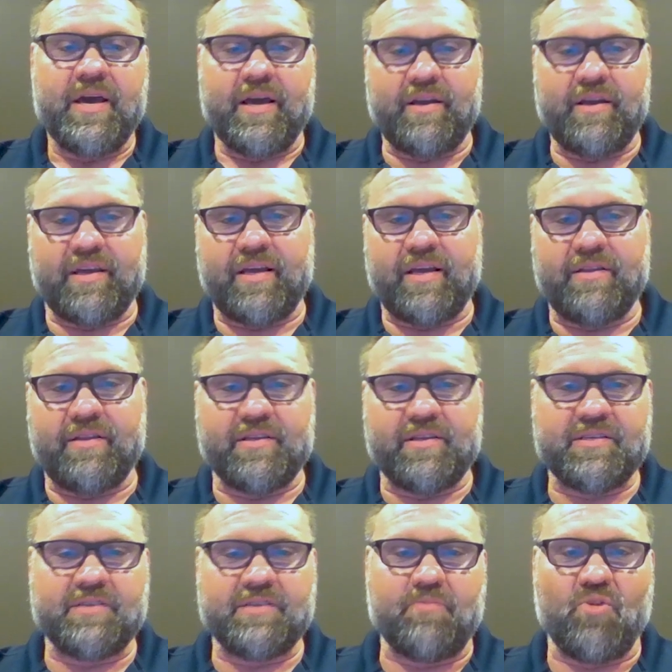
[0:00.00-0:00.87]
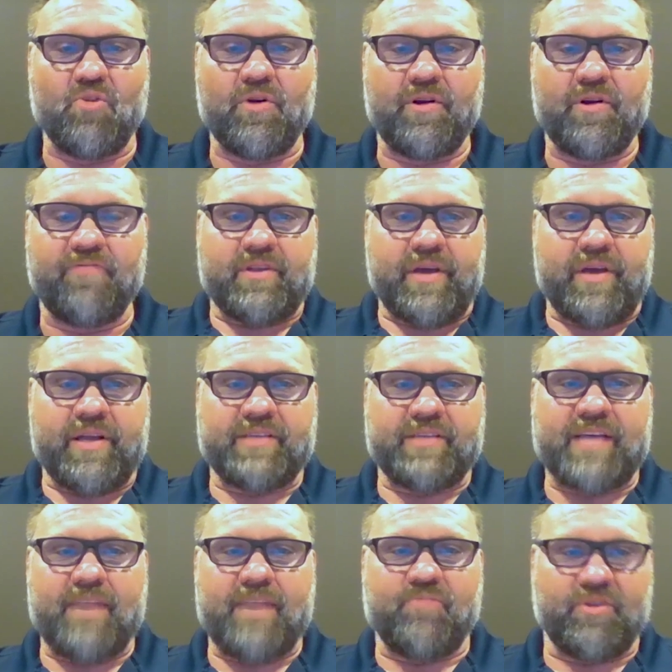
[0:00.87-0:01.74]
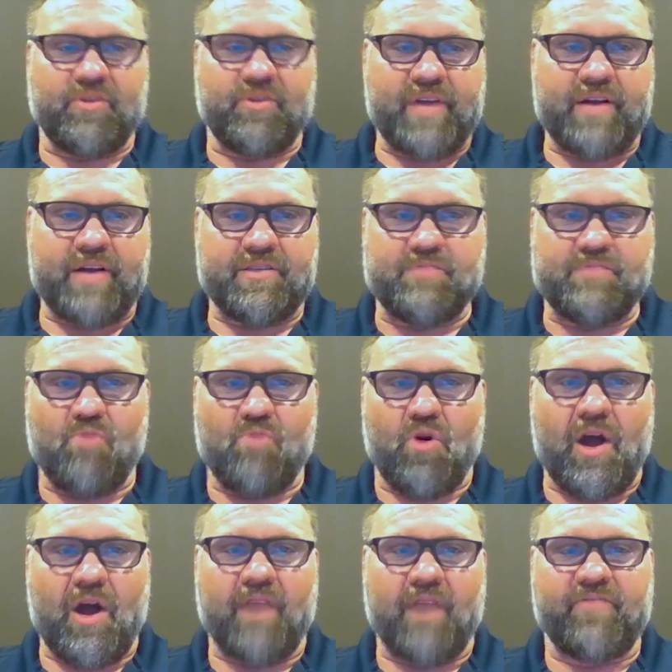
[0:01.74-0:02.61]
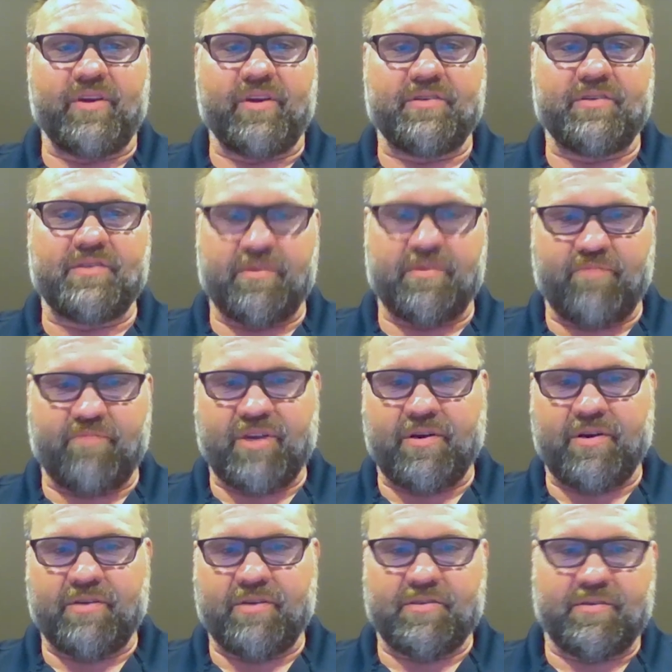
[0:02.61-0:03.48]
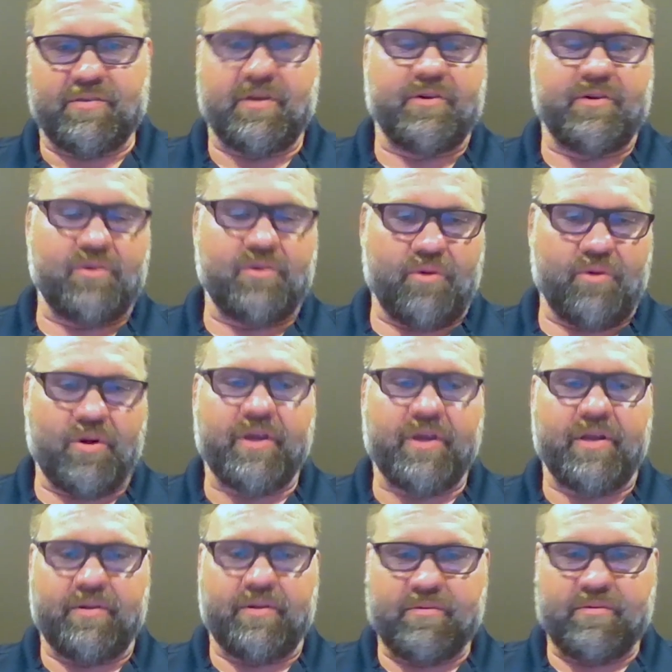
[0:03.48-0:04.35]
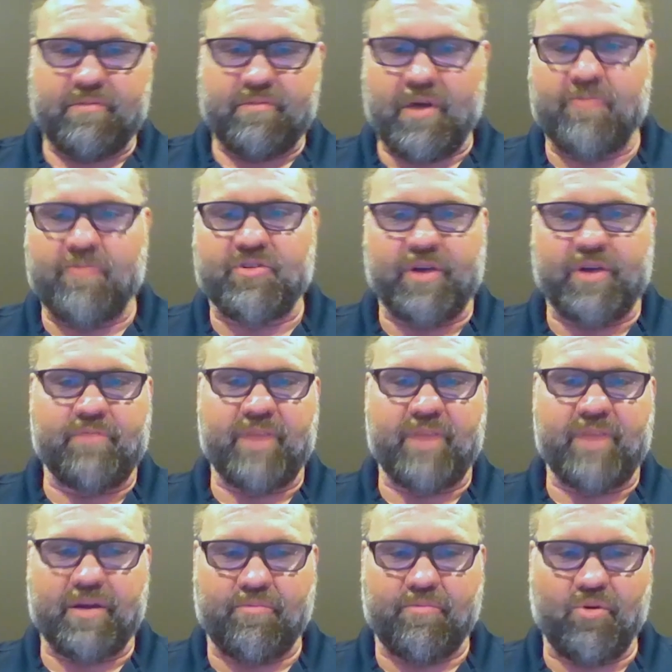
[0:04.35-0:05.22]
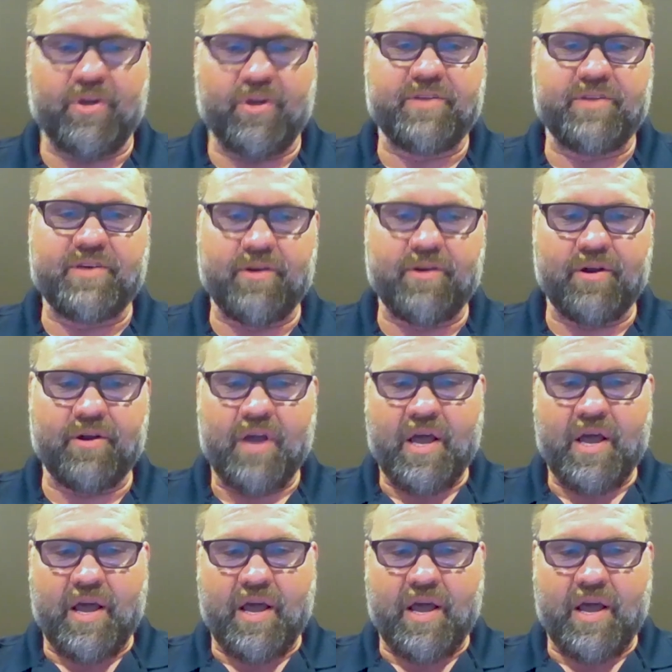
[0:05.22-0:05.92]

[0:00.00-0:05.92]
and again, this is more of an example that is more obvious because, again, I'm trying to make a point here.